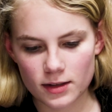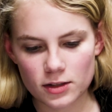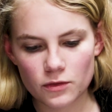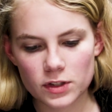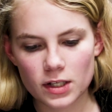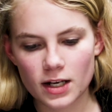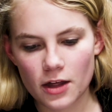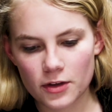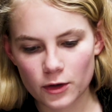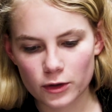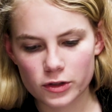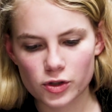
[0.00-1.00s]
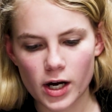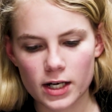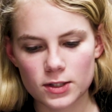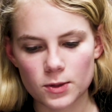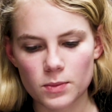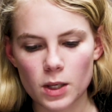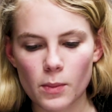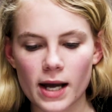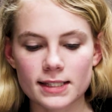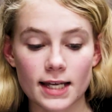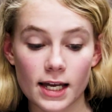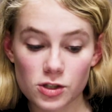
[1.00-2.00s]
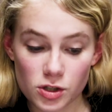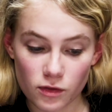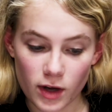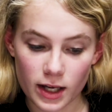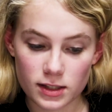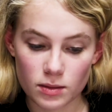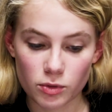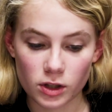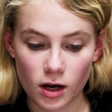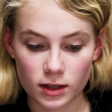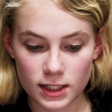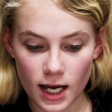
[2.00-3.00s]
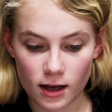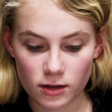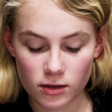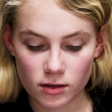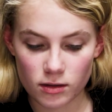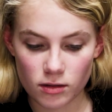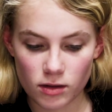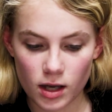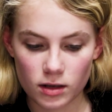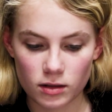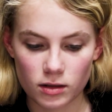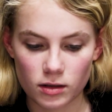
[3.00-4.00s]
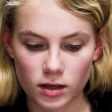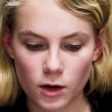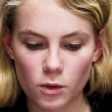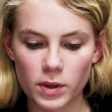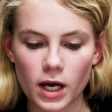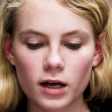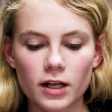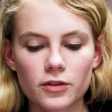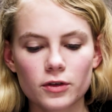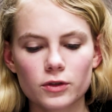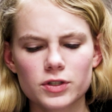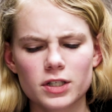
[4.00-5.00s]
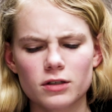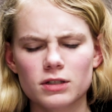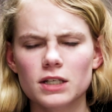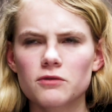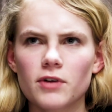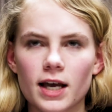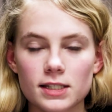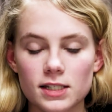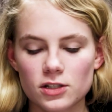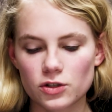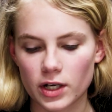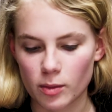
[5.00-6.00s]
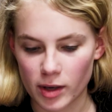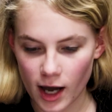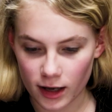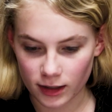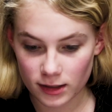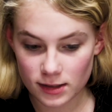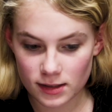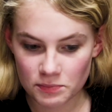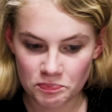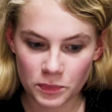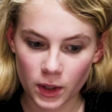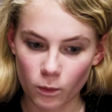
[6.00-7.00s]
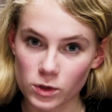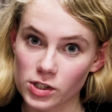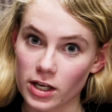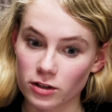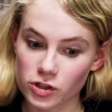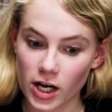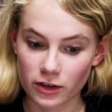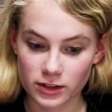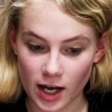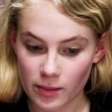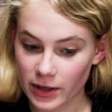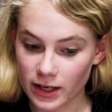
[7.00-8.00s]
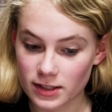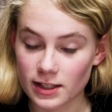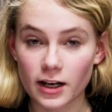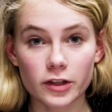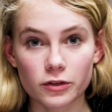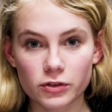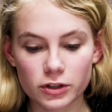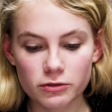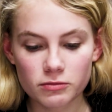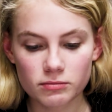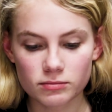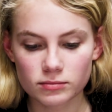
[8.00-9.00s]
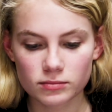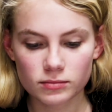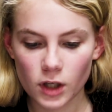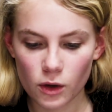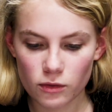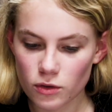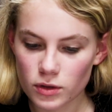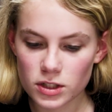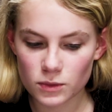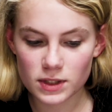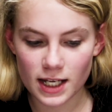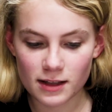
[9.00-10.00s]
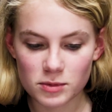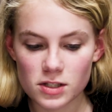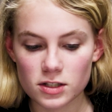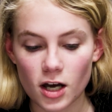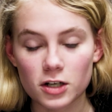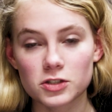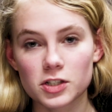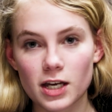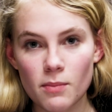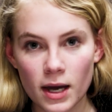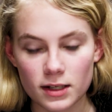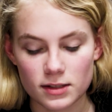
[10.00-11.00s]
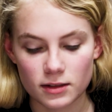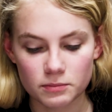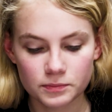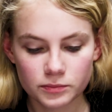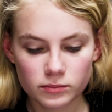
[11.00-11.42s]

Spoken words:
So if it's unethical to try to minimize aging effects and prolong death, then it would be unethical to give vaccines or antibiotics. Would you let your child die because they caught the flu? No, of course you would take them to the doctor to get medicine.